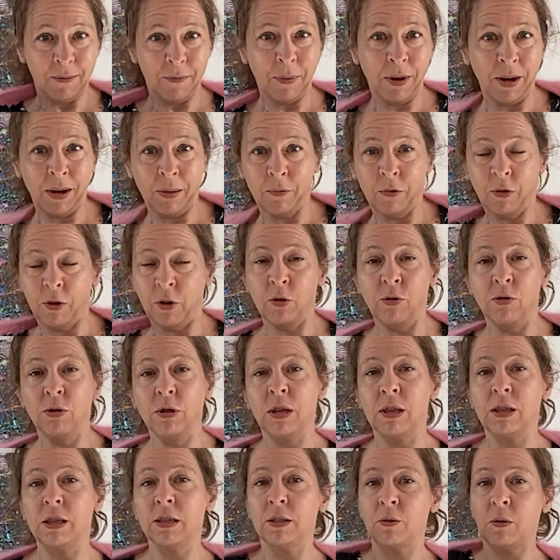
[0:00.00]
But I'm
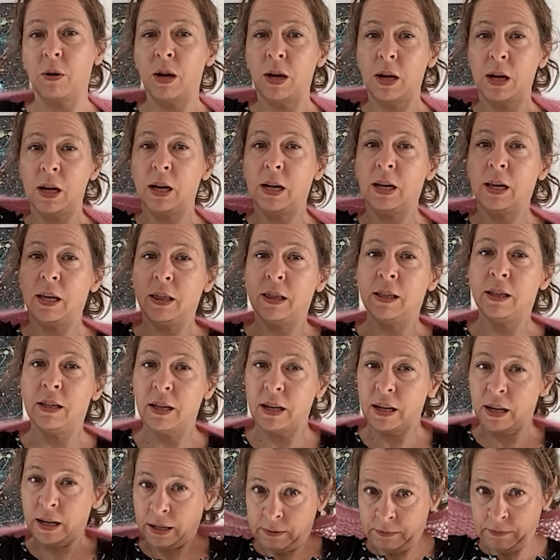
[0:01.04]
recording this quite early in the
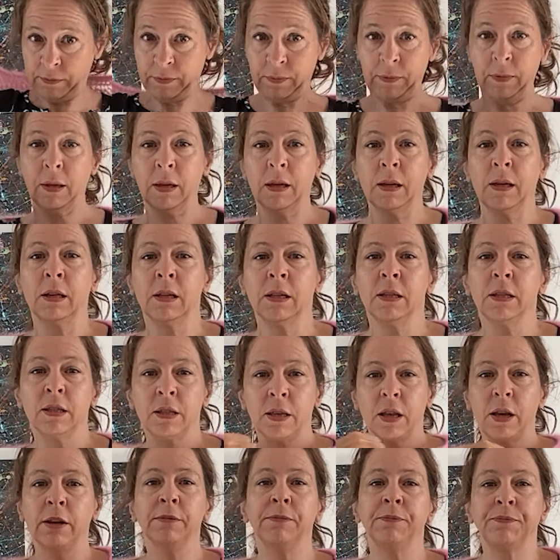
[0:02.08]
day.
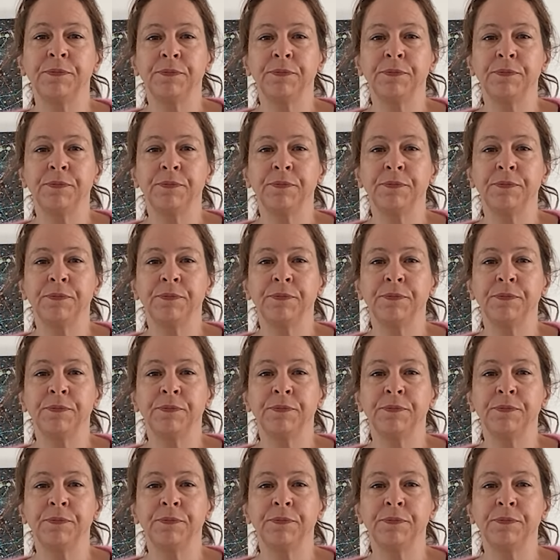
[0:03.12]
So